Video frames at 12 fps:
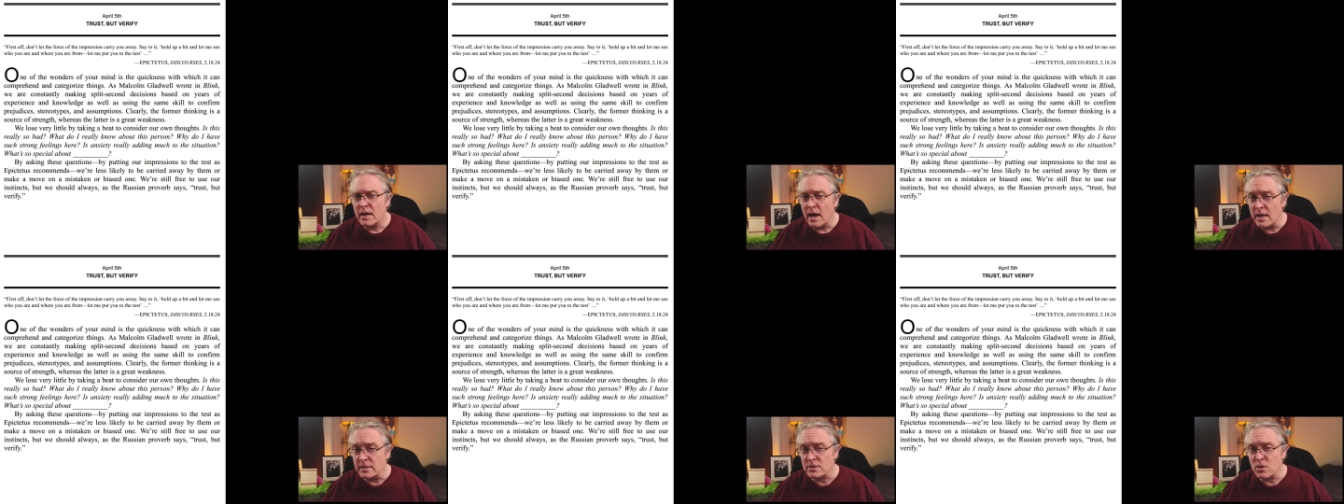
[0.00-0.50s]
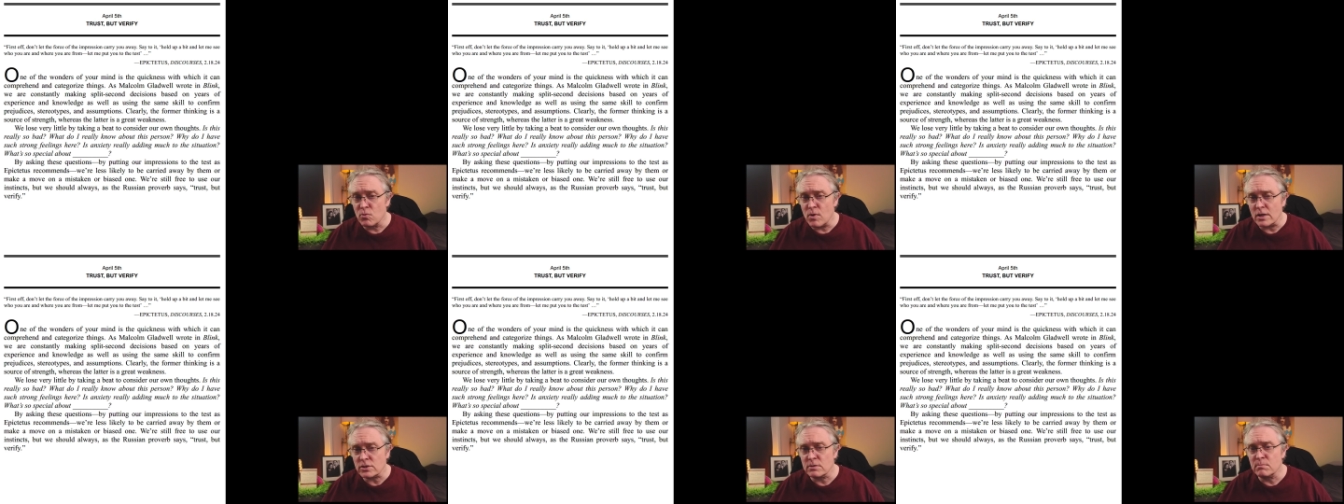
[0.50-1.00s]
as the
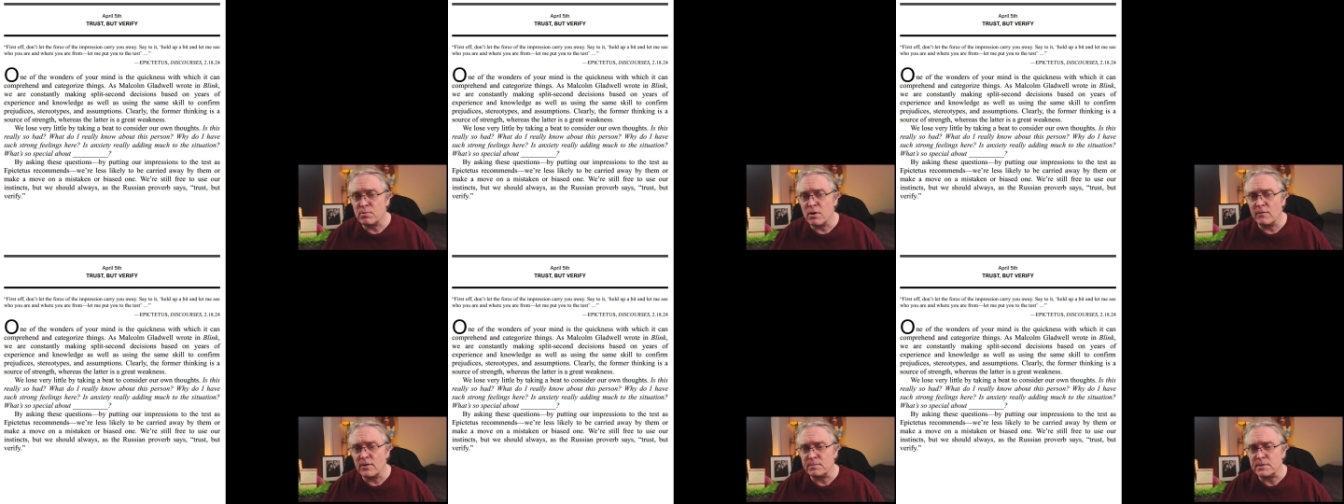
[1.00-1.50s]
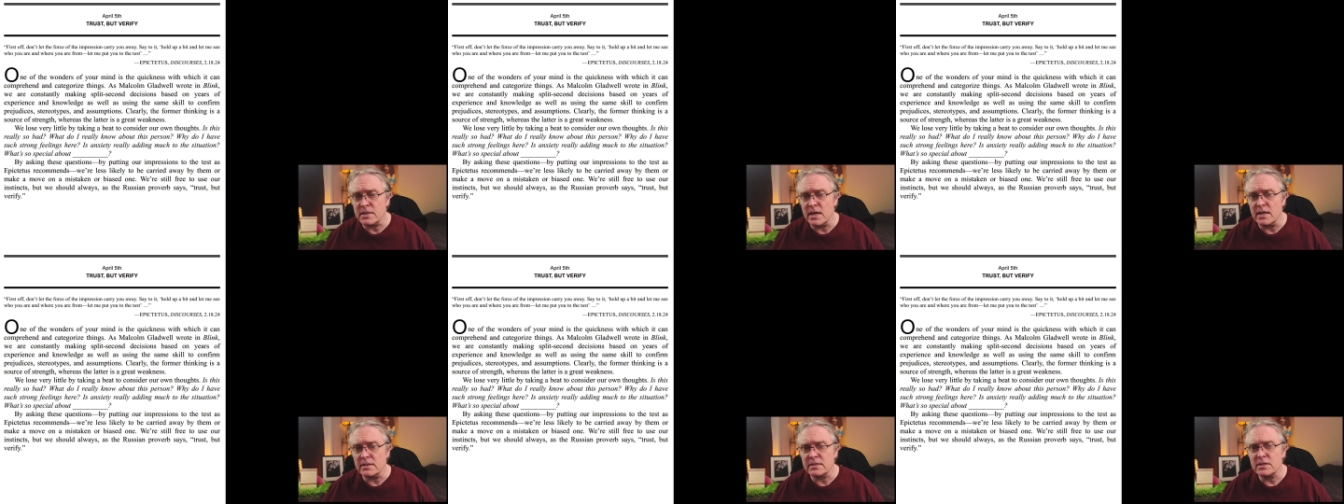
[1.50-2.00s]
Russian proverb
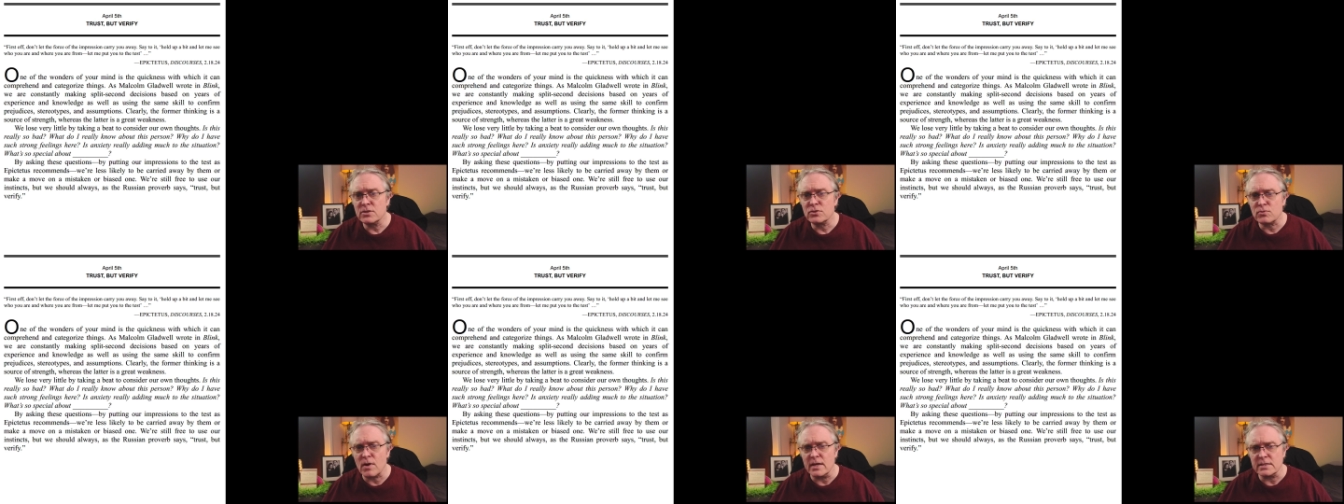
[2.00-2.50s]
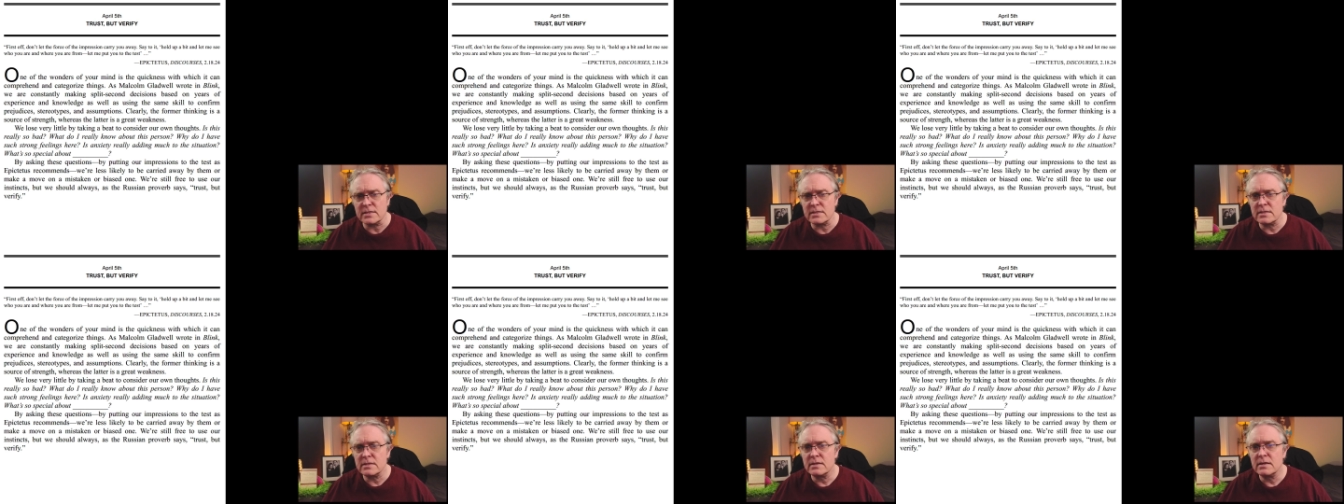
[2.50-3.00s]
says,
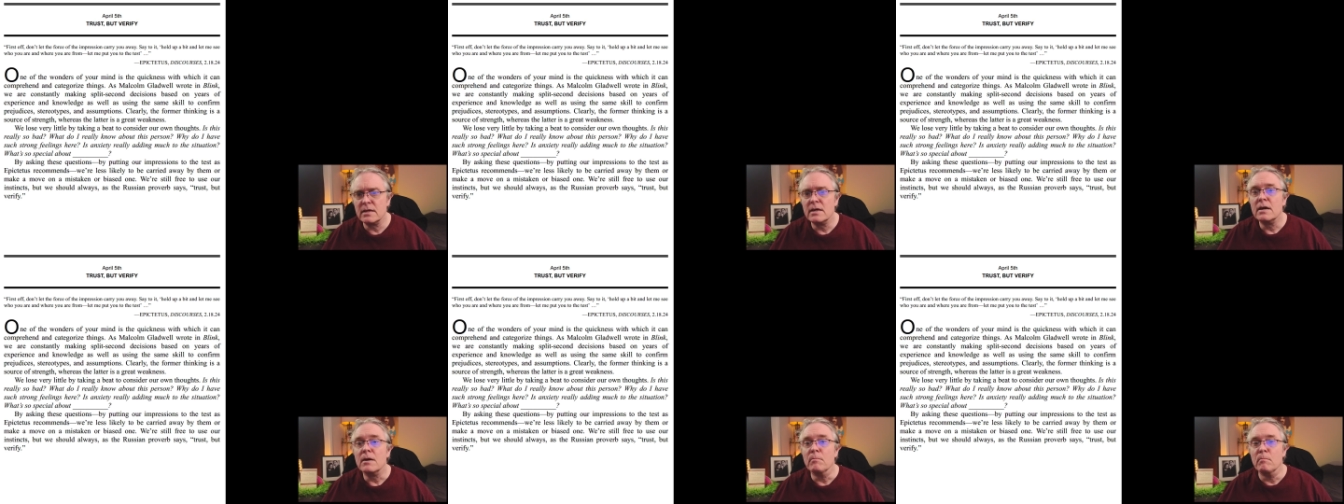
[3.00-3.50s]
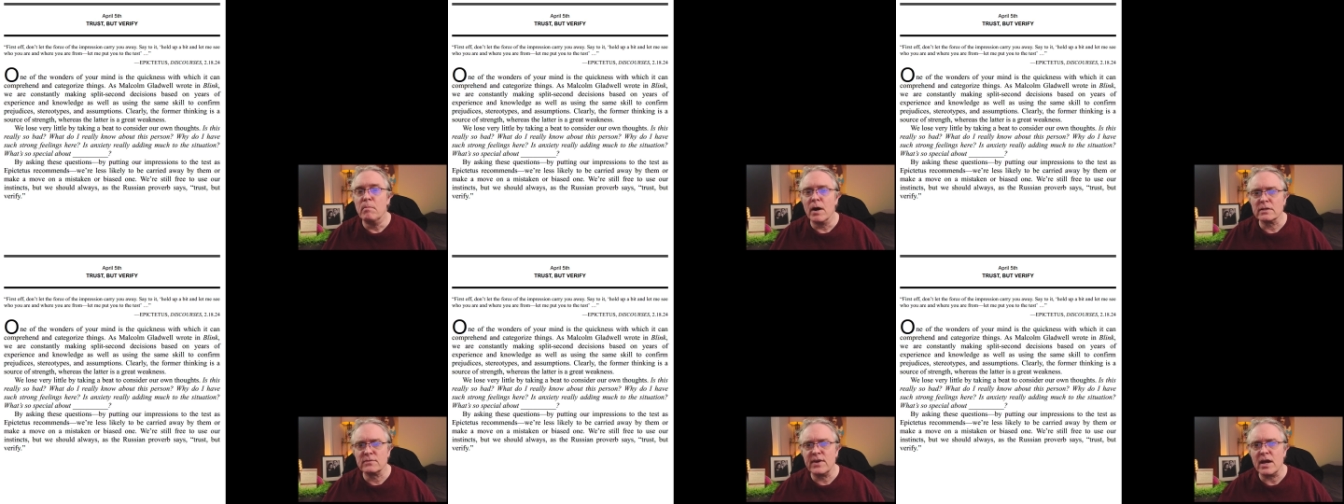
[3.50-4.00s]
trust,
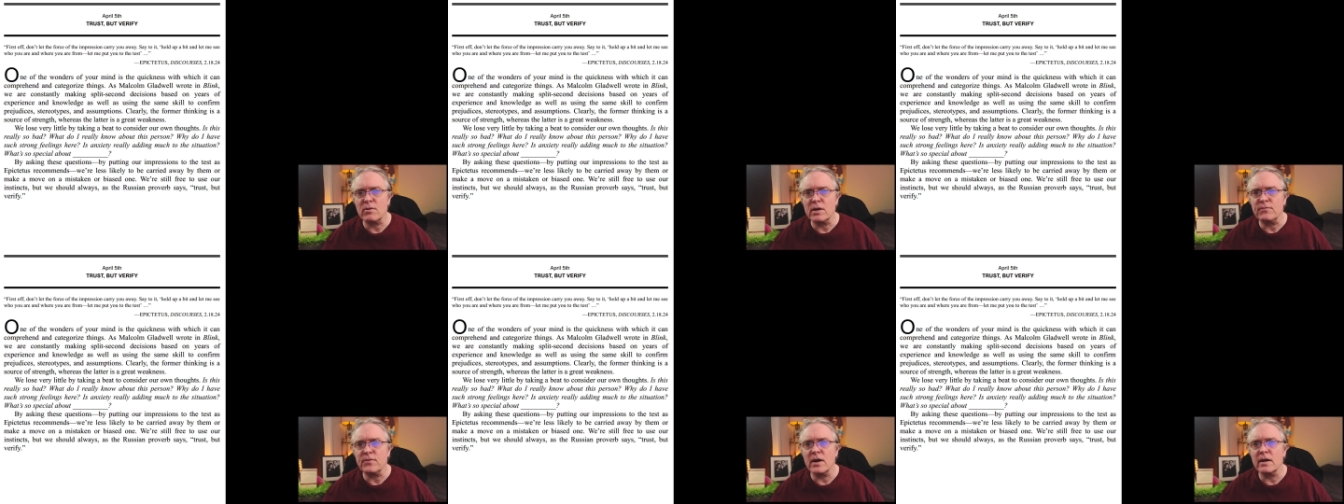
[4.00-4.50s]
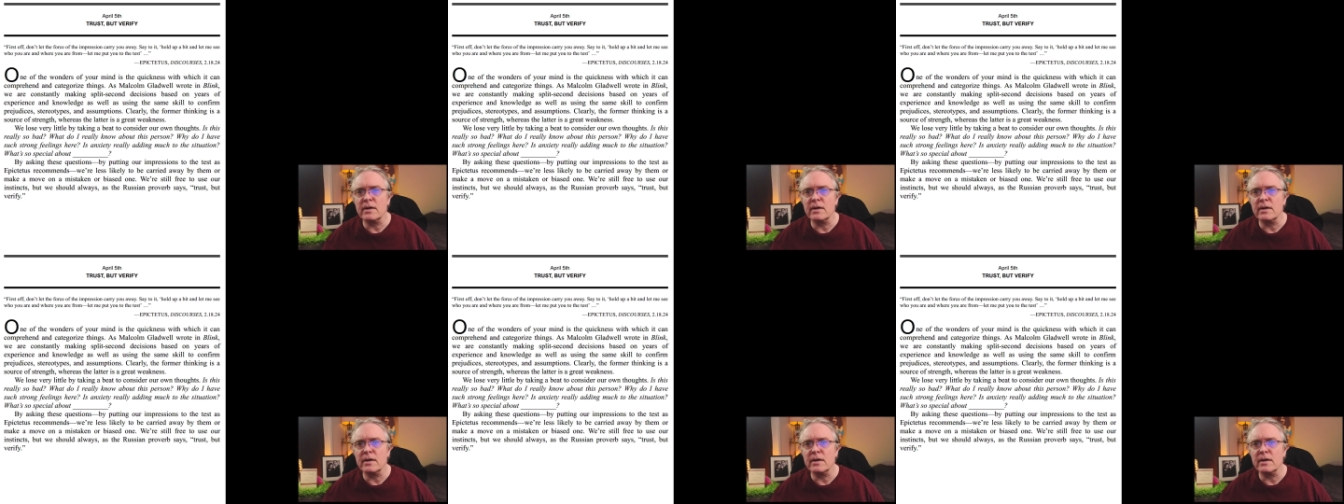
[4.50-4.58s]
but verify.